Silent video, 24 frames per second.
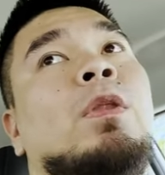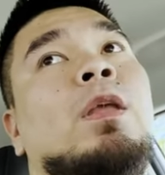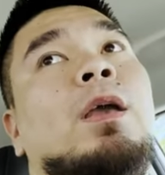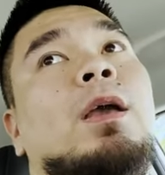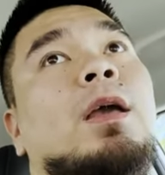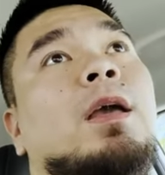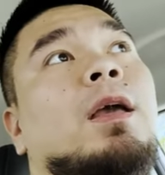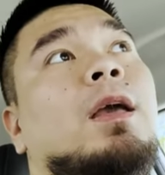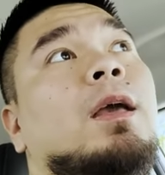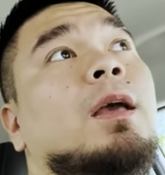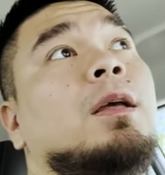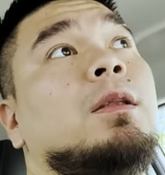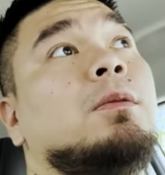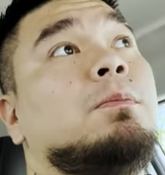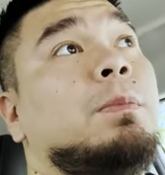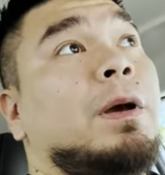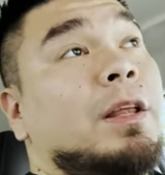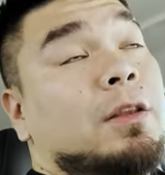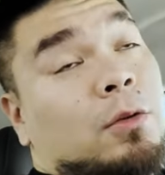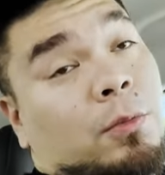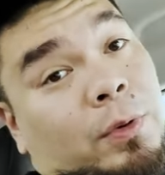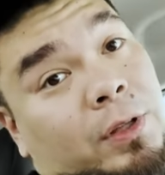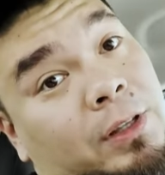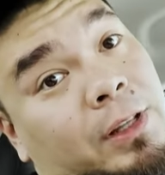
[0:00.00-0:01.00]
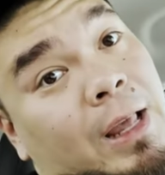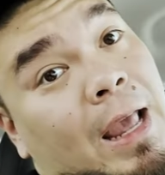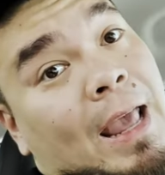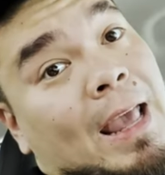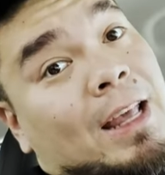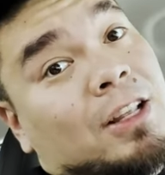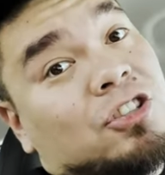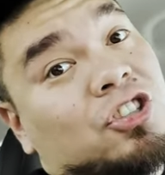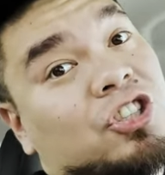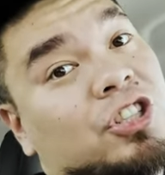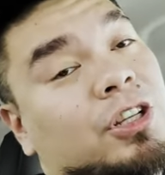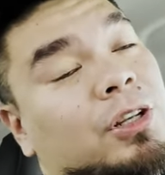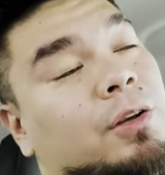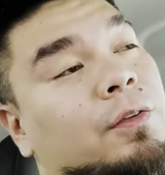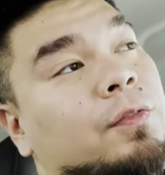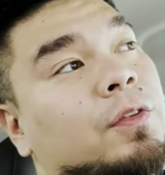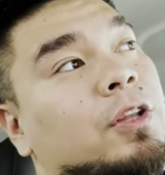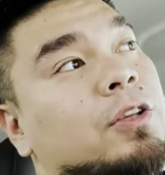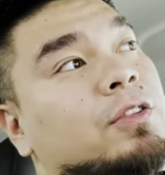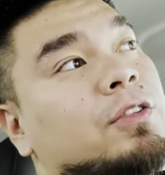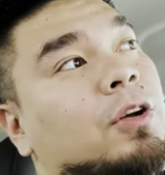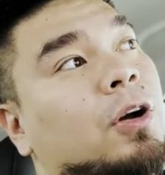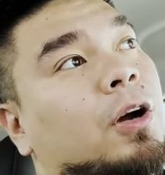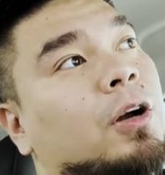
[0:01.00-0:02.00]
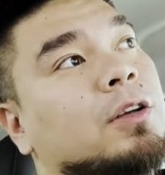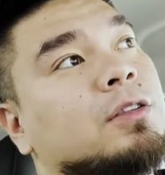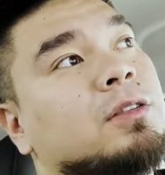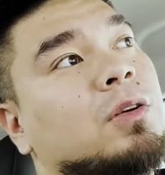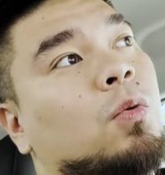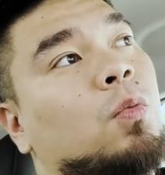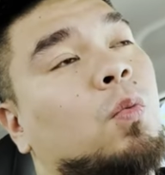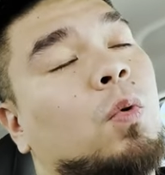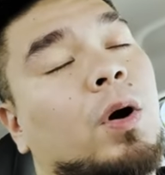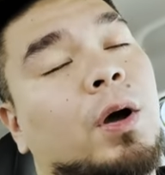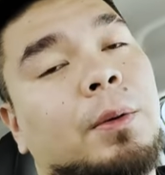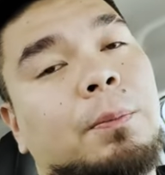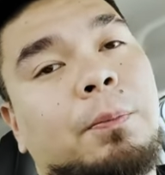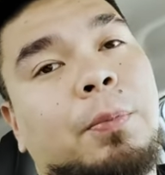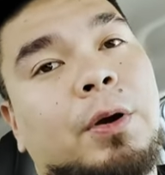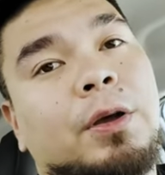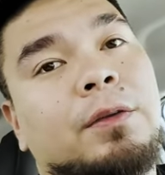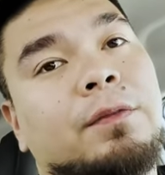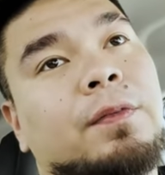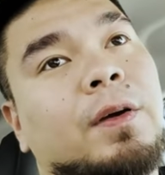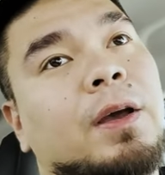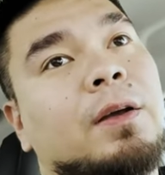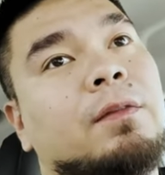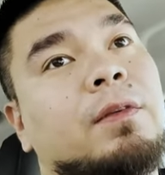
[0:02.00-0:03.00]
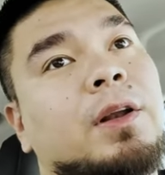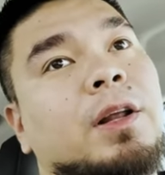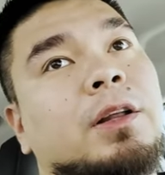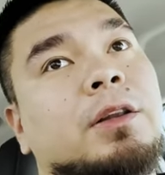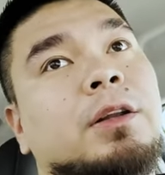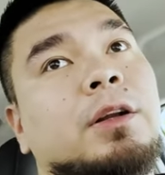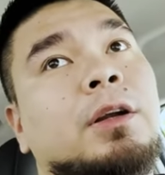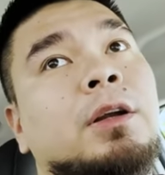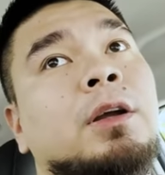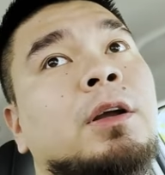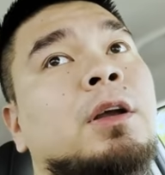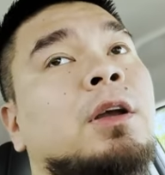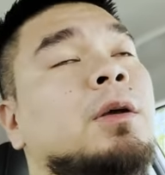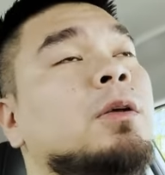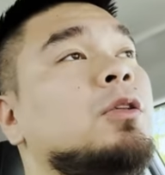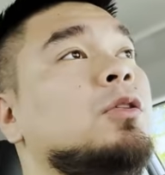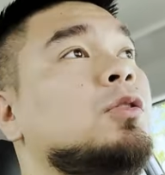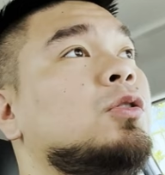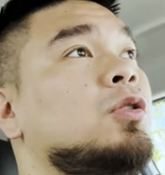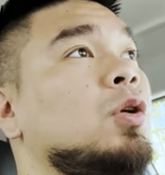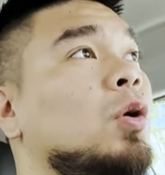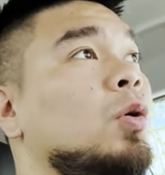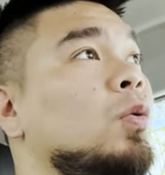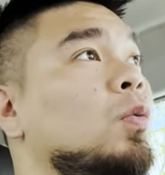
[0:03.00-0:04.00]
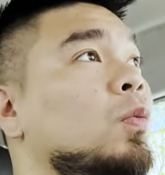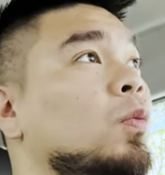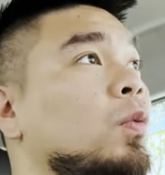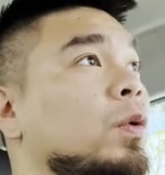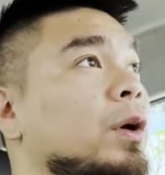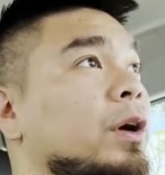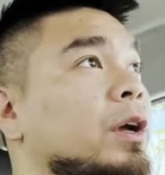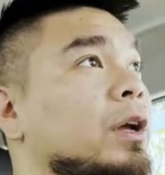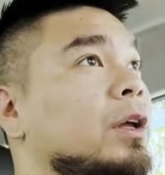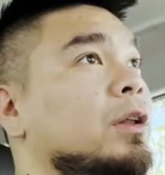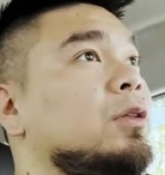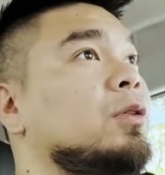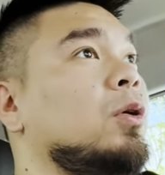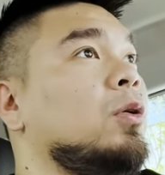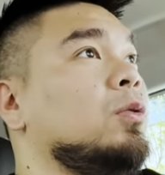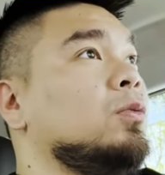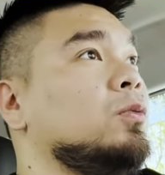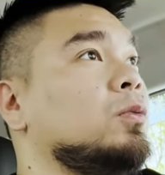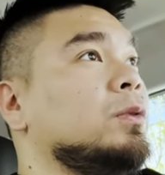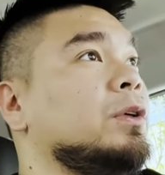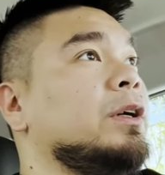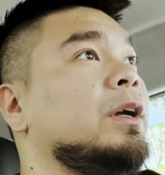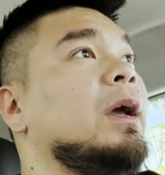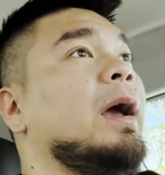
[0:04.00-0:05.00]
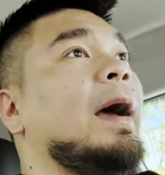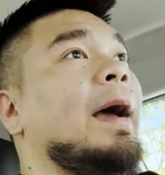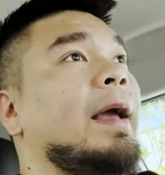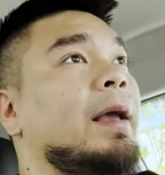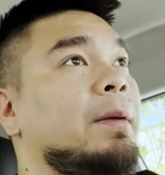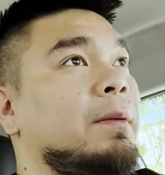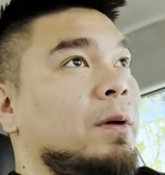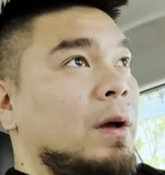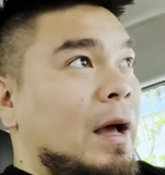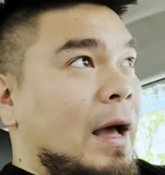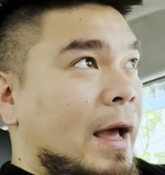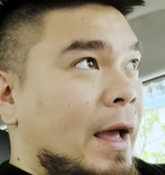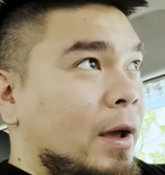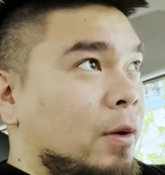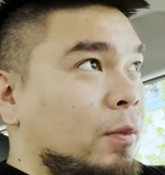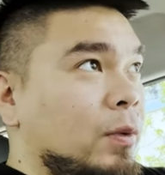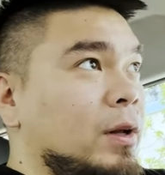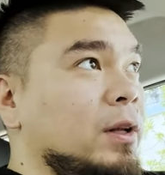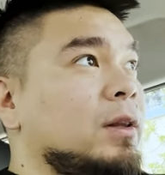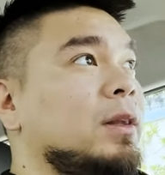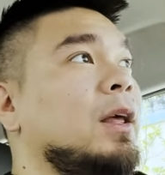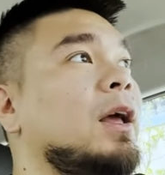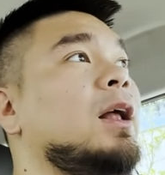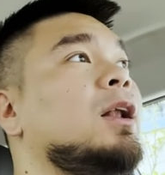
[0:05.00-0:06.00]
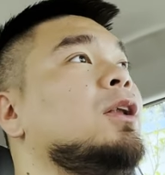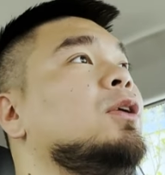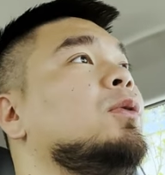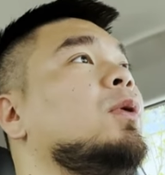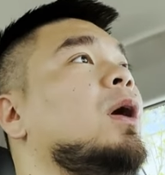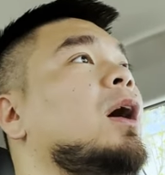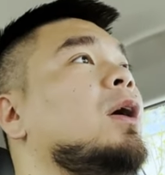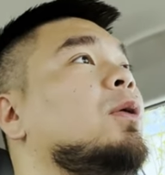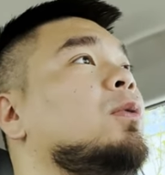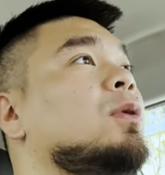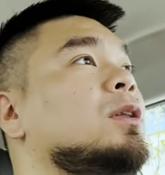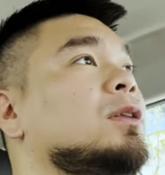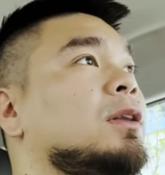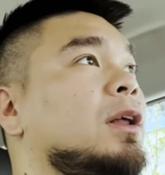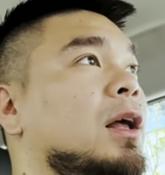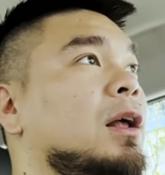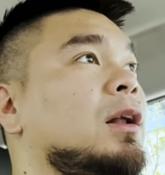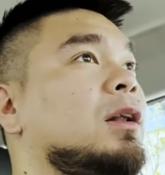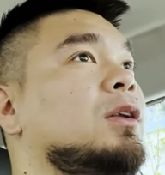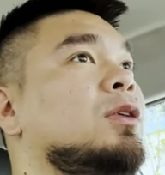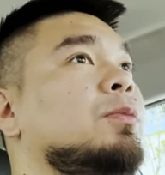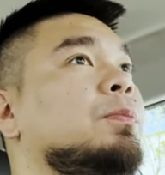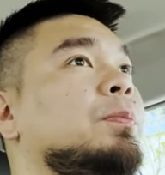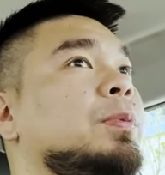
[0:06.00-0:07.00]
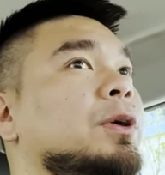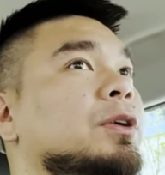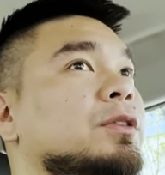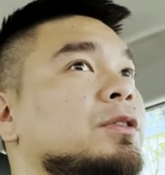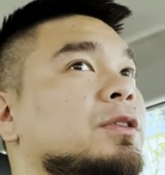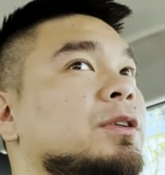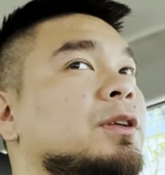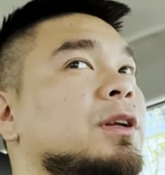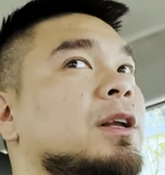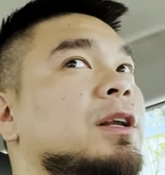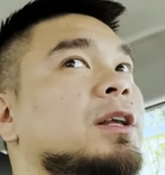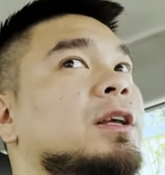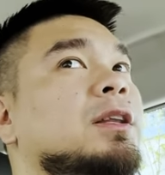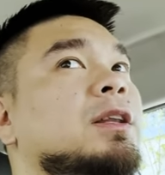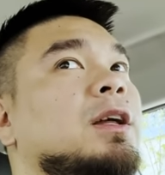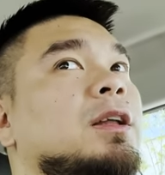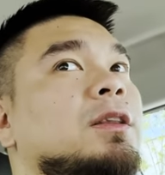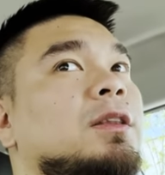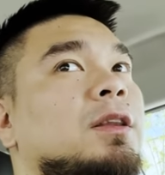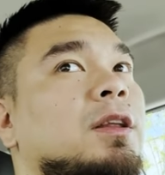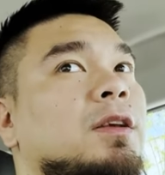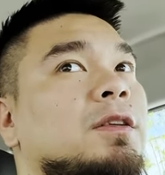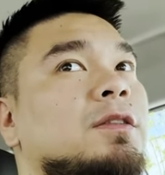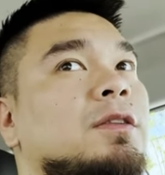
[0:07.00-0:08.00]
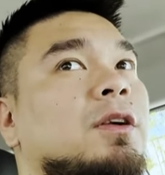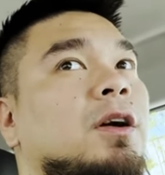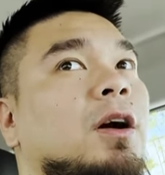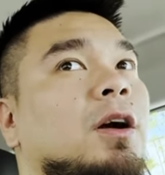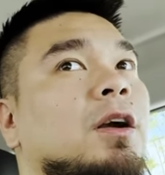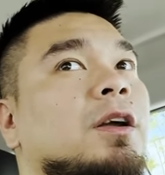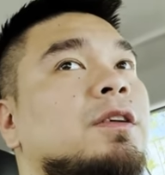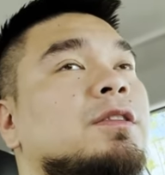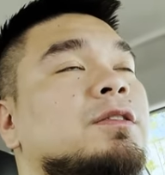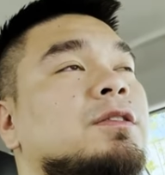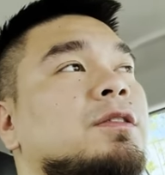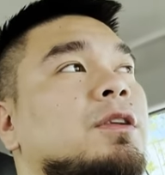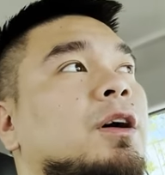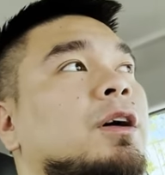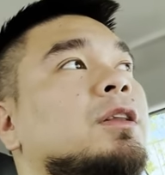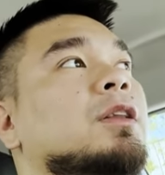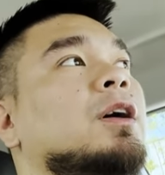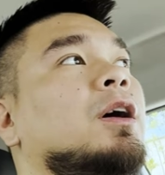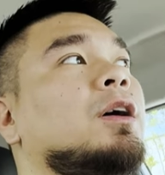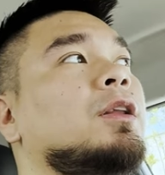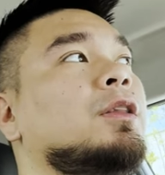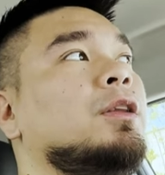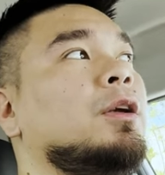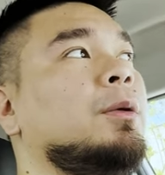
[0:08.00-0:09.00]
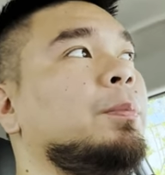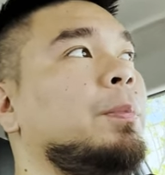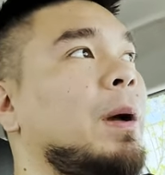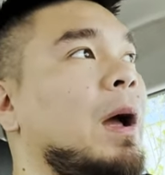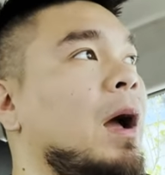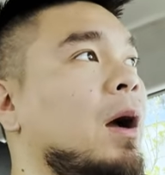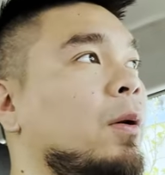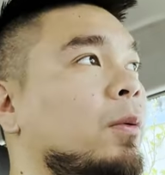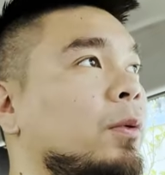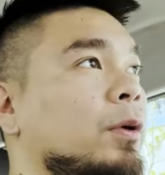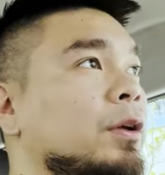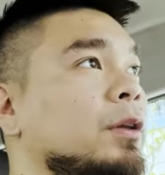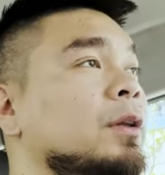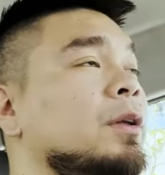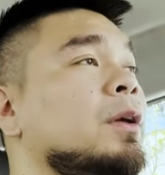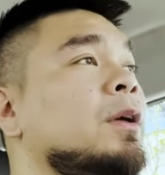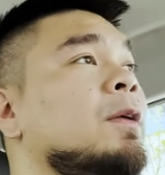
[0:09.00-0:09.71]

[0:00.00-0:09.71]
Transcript: And by the way, the engine of this car is a 1.5 liter. Don't worry. I will tell you personally that this car is not underpowered.